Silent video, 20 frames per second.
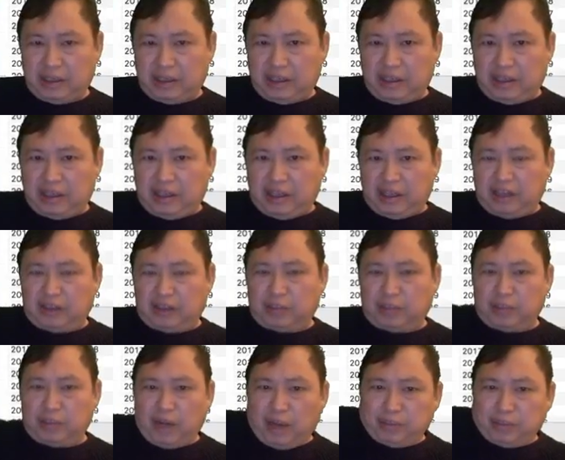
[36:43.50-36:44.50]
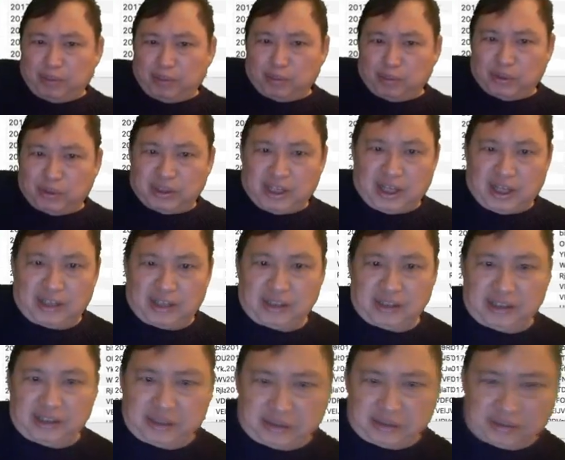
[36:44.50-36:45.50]
And the problem with that
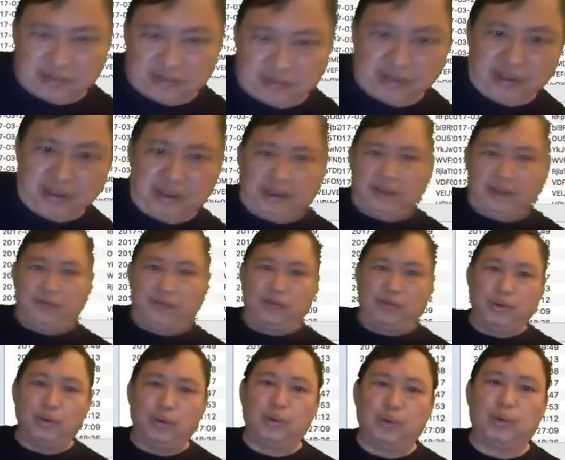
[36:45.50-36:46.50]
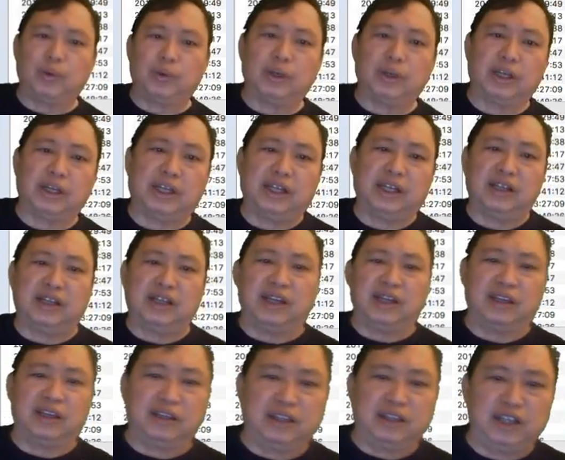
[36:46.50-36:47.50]
is if you can
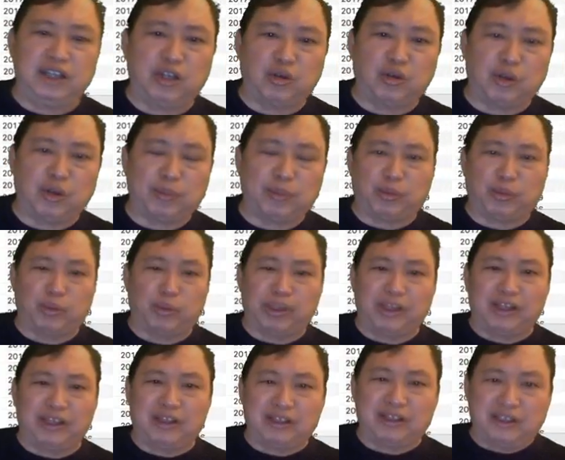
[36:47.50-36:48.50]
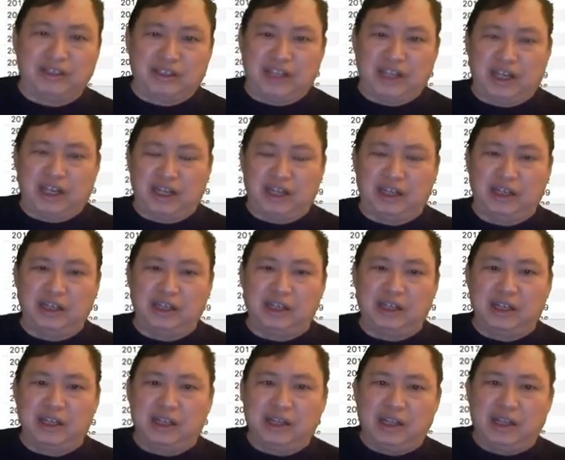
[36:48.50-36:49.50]
then decrypt within the day,
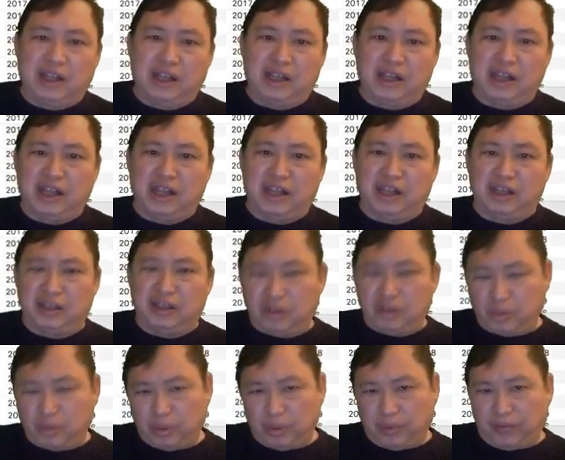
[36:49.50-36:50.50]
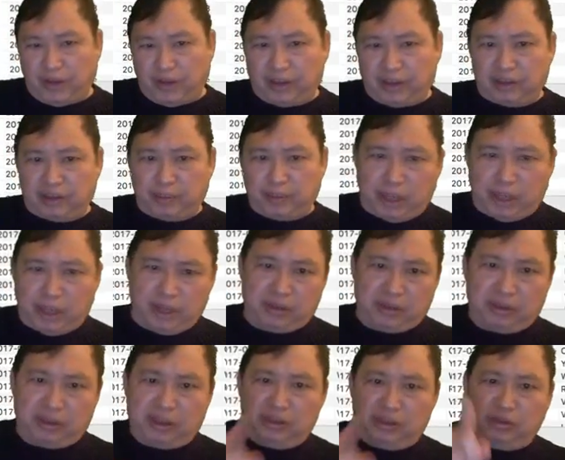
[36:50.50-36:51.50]
then you will find the pattern
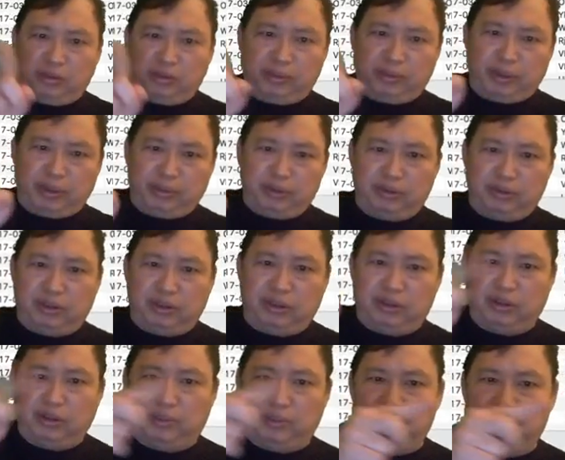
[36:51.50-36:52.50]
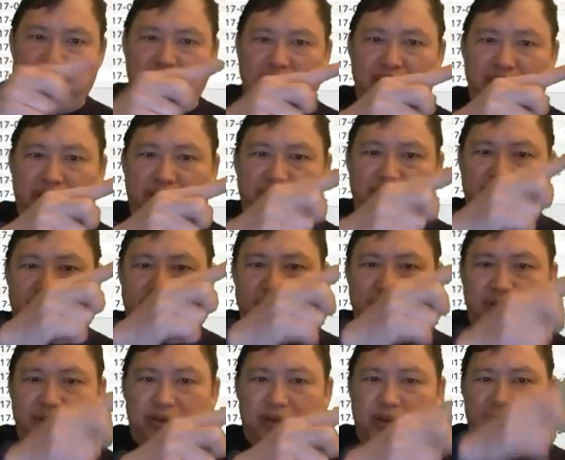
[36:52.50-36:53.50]
and you will be able to decrypt
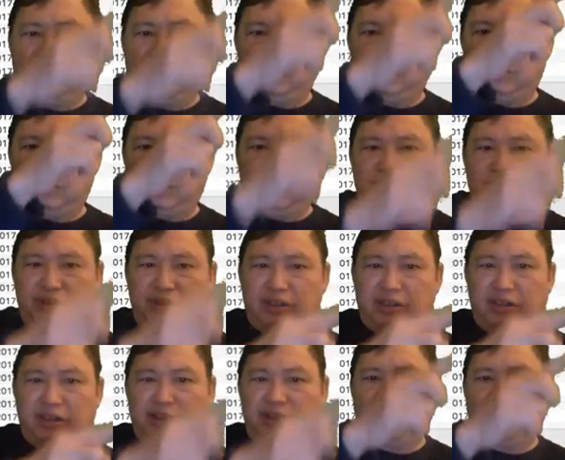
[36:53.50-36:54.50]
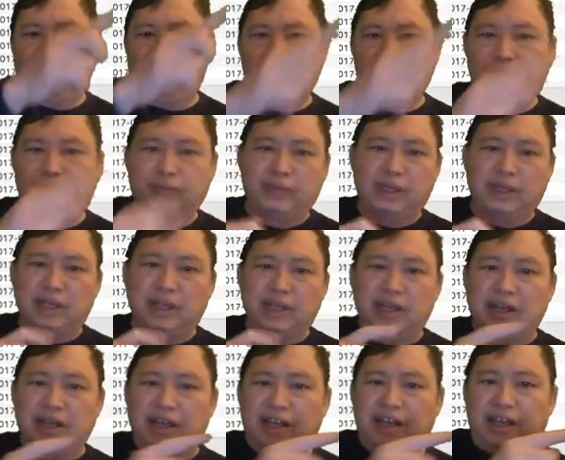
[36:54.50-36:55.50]
all these codes in here.
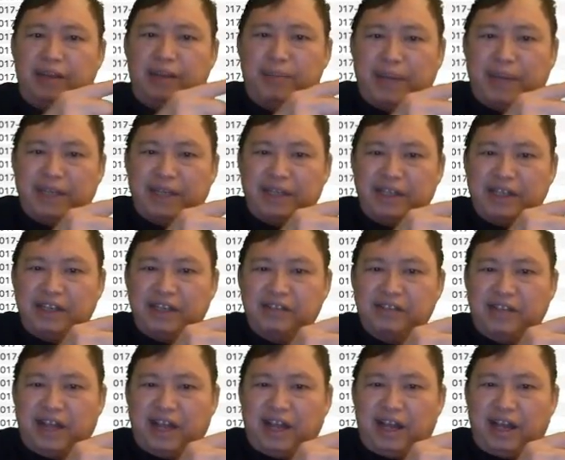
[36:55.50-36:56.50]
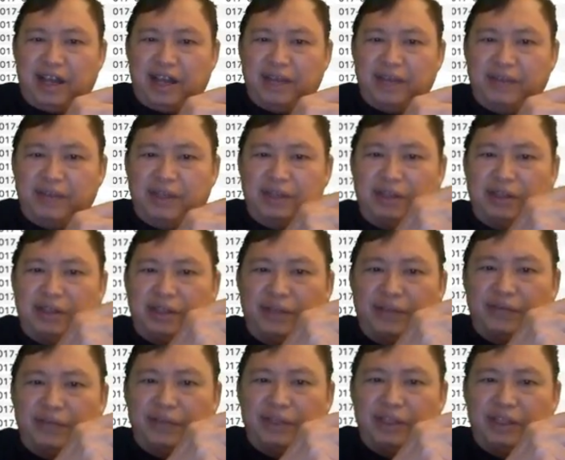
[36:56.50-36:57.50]
In my case, I have a
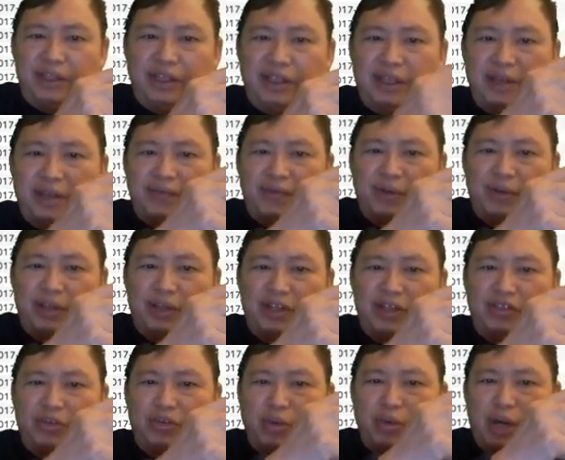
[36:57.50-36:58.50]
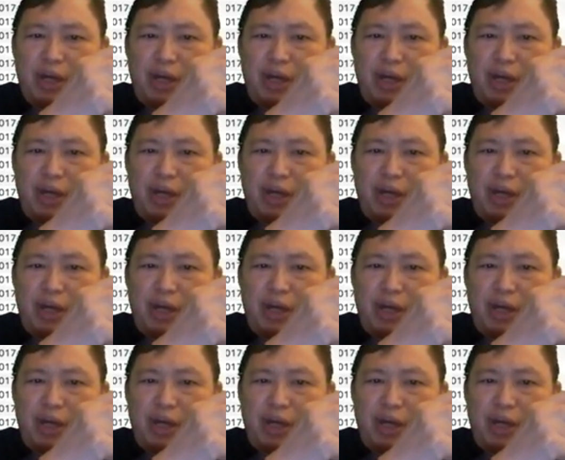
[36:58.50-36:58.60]
different key for each one.